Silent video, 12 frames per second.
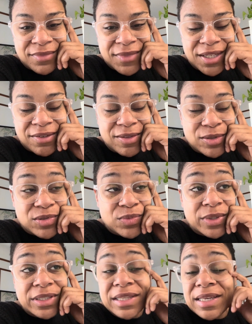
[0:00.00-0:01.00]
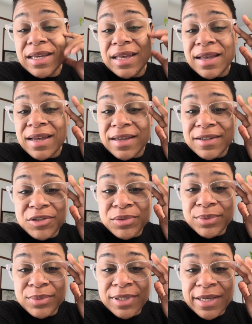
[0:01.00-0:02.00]
if there's one thing I
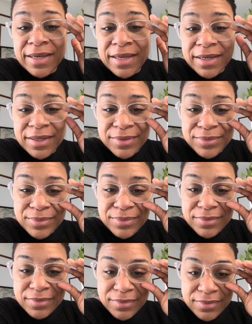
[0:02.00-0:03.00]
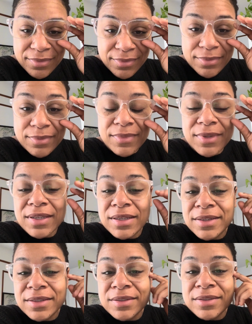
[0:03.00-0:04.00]
truly hate
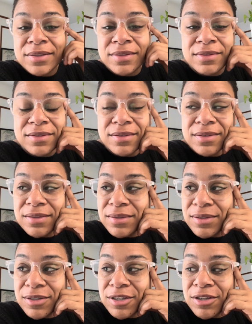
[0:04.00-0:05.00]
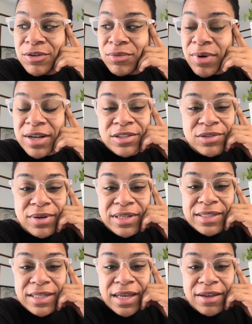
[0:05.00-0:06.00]
is
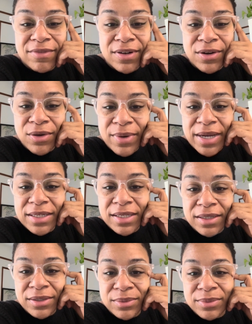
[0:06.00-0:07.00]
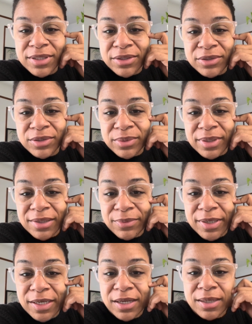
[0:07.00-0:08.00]
restaurants that have no idea what they're doing when
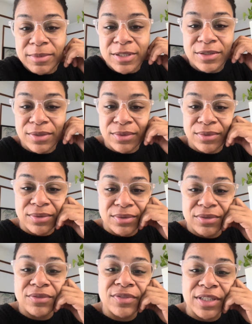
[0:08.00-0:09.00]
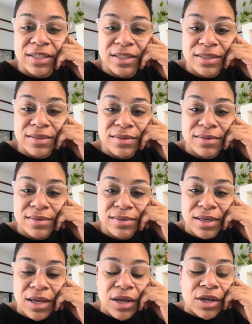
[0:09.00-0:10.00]
it comes to vegans.
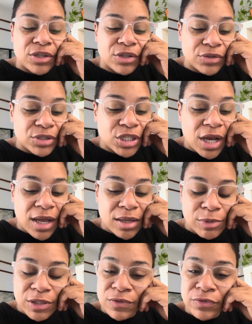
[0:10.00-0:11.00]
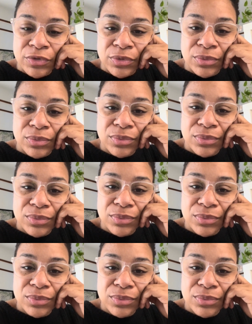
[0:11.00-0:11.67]
Your job is food.